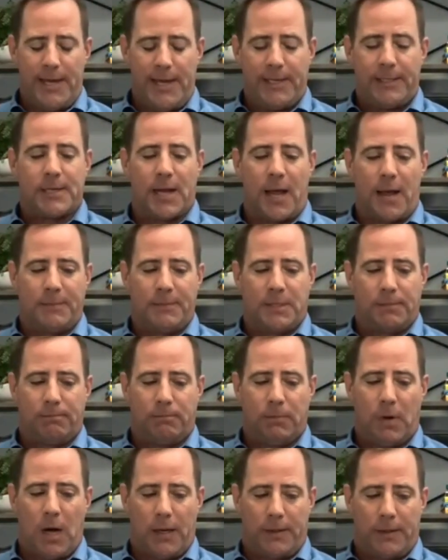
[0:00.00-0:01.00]
eight times a
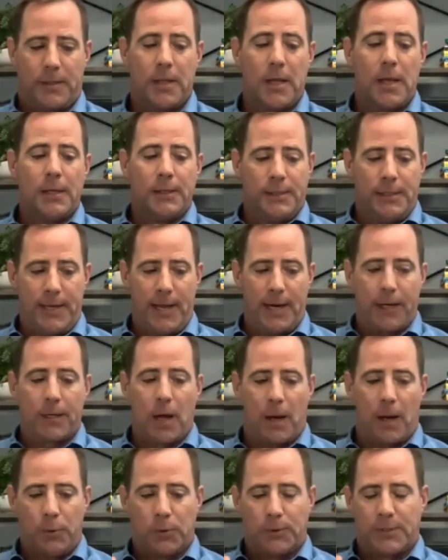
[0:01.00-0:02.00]
month to get a
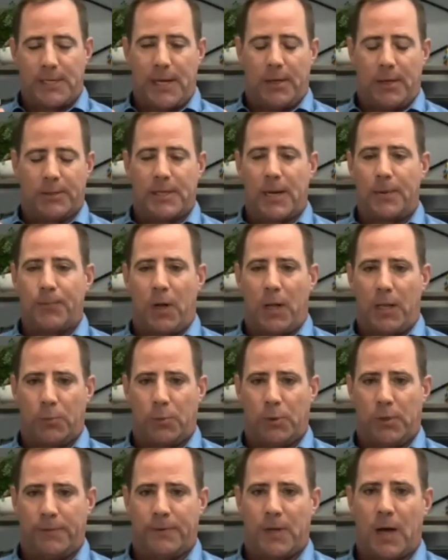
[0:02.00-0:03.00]
couple of sales? I probably
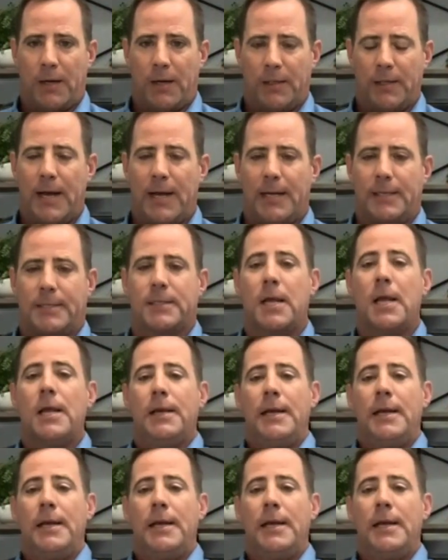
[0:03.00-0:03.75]
wouldn't have gotten yes.